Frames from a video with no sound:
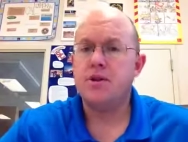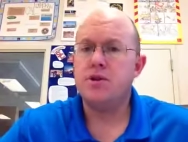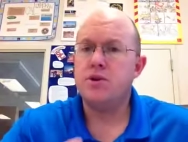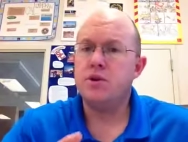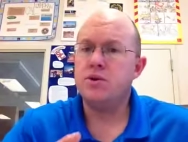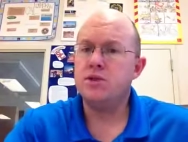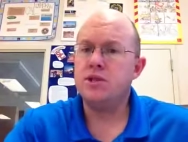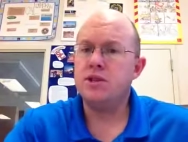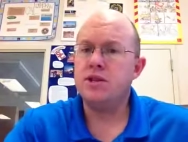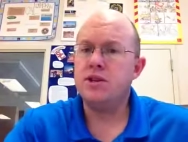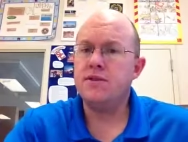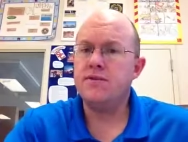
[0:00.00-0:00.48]

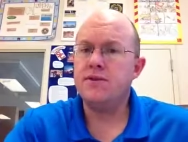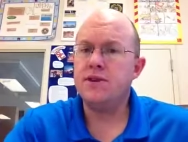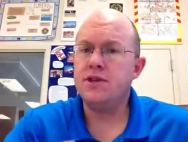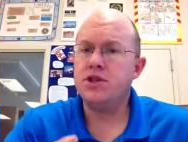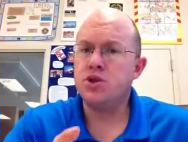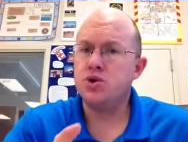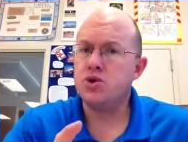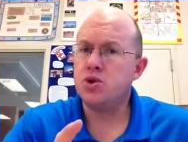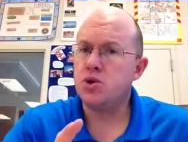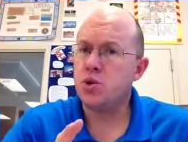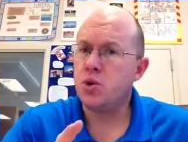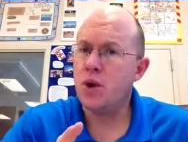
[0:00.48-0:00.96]
Those
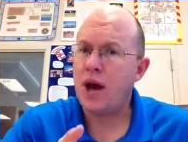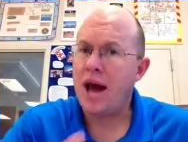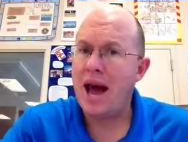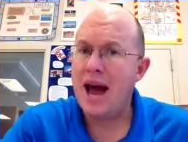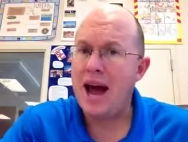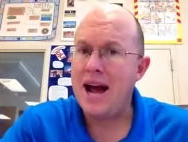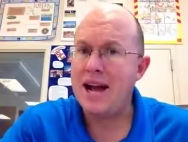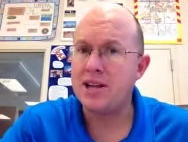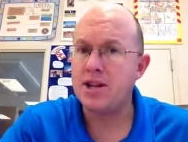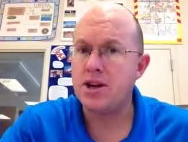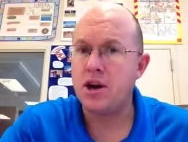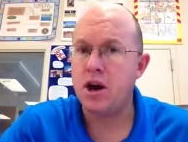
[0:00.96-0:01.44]
individuals who
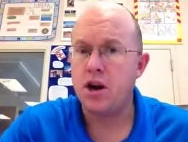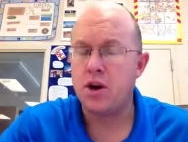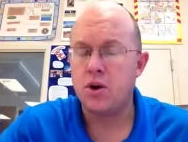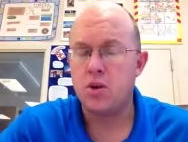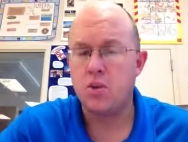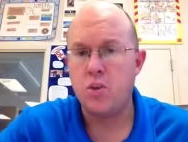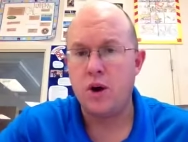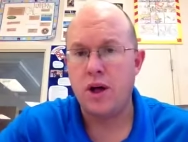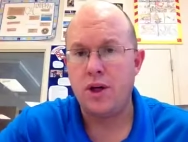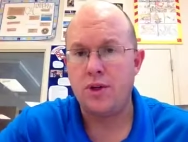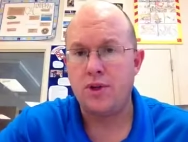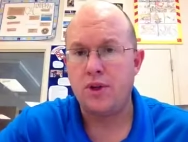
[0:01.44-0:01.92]
had
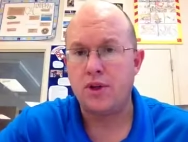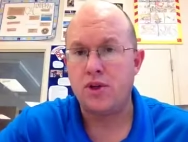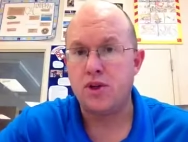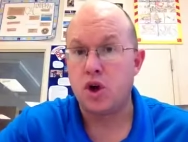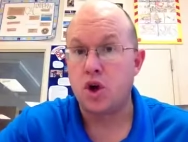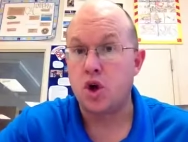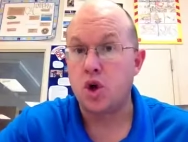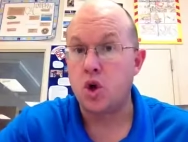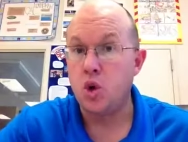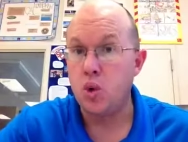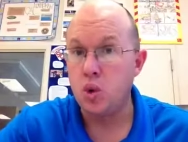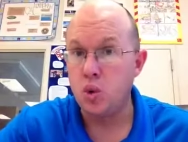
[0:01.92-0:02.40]
gotten wealthy,
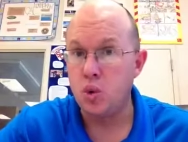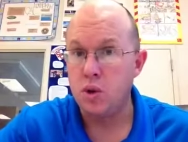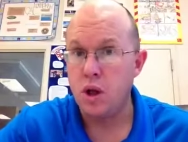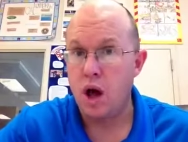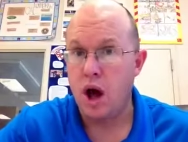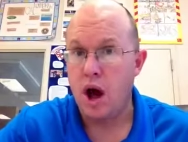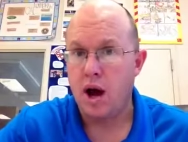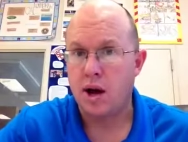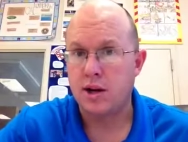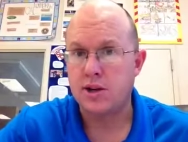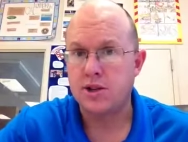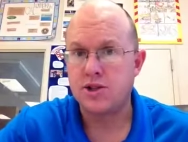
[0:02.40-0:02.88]
the
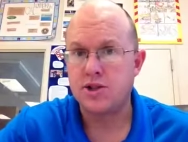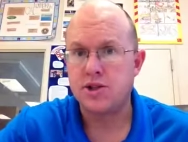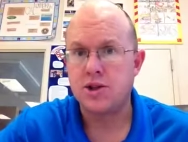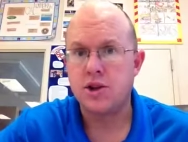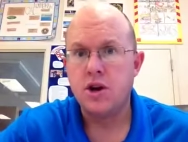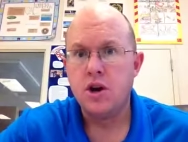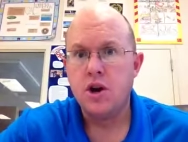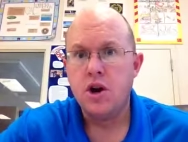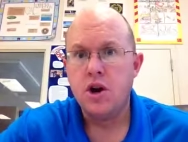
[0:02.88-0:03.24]
kulaks,